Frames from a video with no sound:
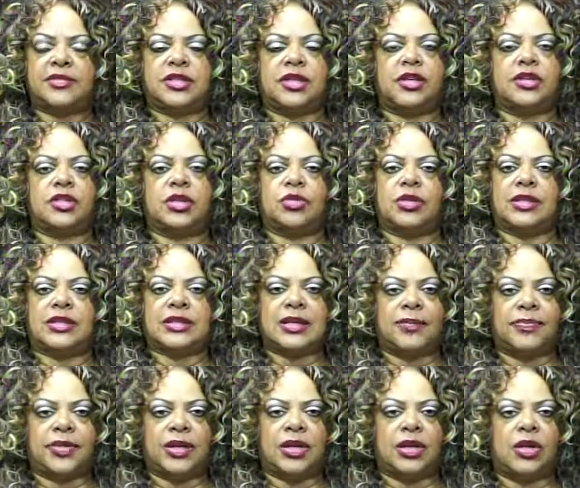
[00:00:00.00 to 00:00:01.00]
They're doing
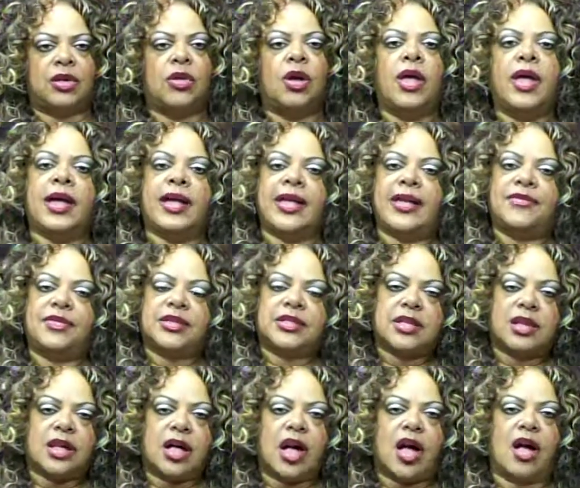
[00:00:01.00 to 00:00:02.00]
something new. Give us a
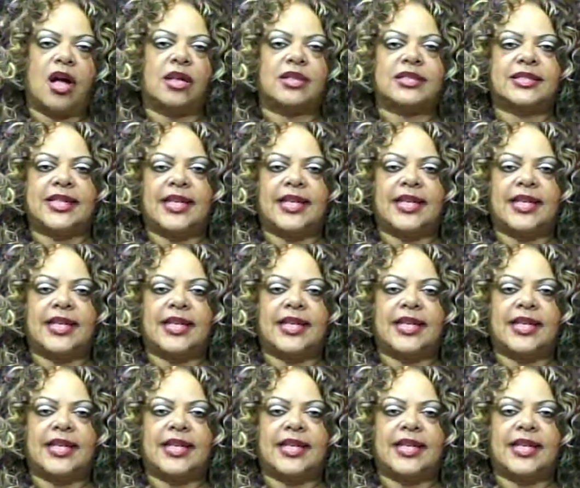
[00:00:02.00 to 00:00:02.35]
call,